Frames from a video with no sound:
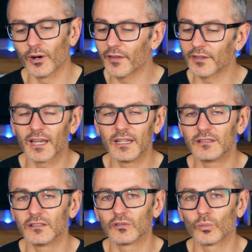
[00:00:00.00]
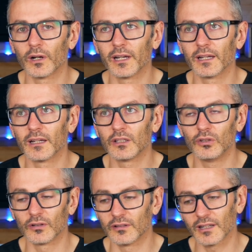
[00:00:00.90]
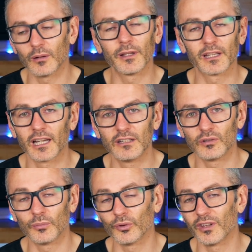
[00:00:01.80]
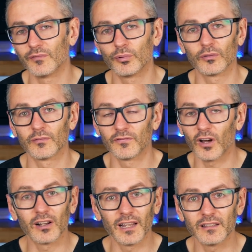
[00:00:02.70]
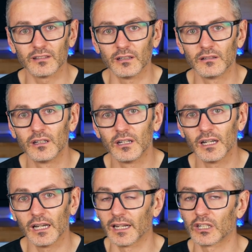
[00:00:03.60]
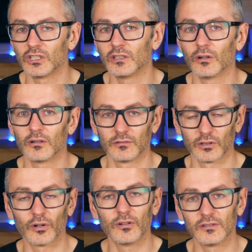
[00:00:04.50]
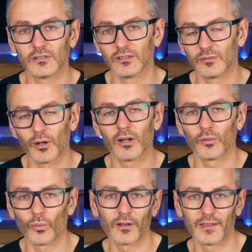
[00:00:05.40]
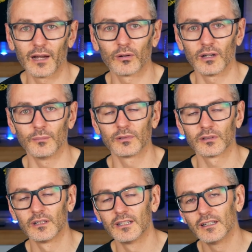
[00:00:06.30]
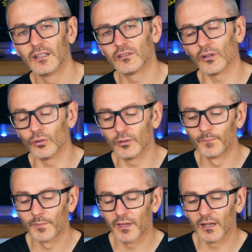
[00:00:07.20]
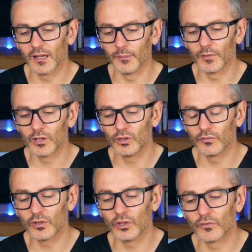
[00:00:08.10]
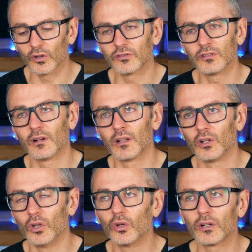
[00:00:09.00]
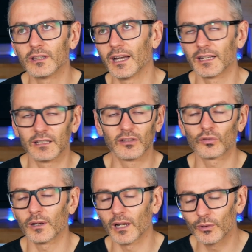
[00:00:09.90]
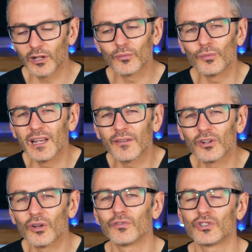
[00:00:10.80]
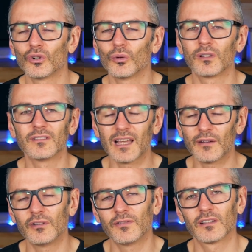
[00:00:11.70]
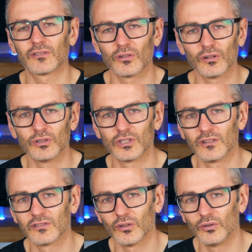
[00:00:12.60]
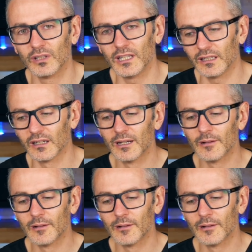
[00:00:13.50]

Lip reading: are other cases where you can tell by the case report they've put far less in and actually got necrosis as part of one of the outcomes. So you've got to look at that in this way. Now, we never know for sure because every vascular occlusion is so unique,